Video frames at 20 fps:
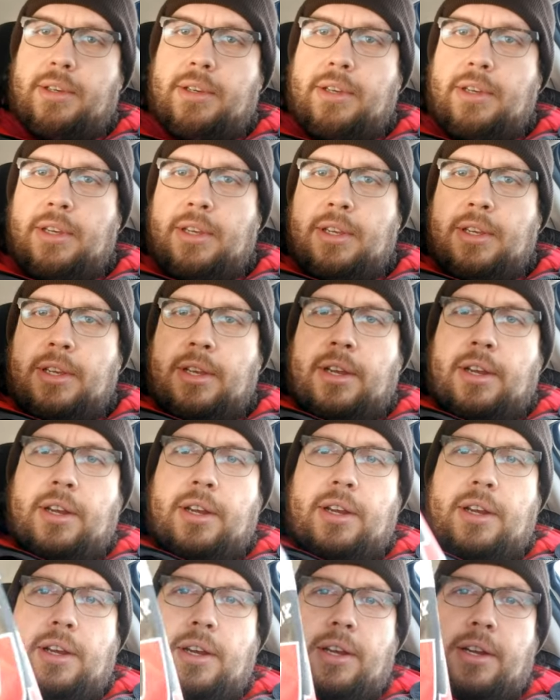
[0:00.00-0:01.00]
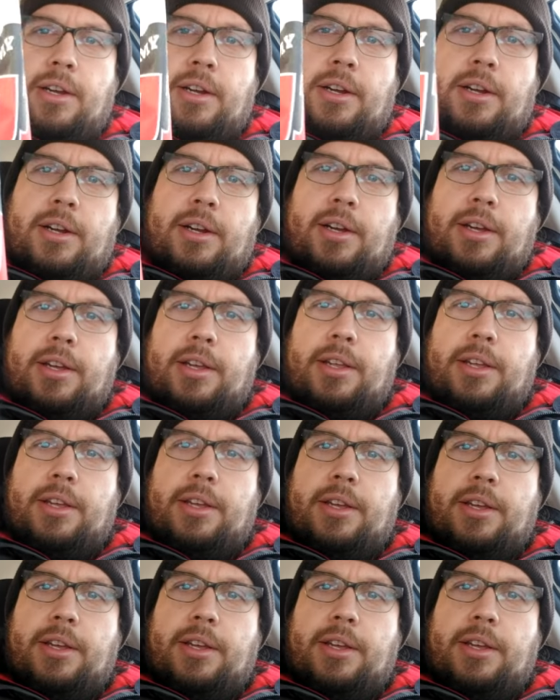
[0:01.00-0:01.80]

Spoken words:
(silence)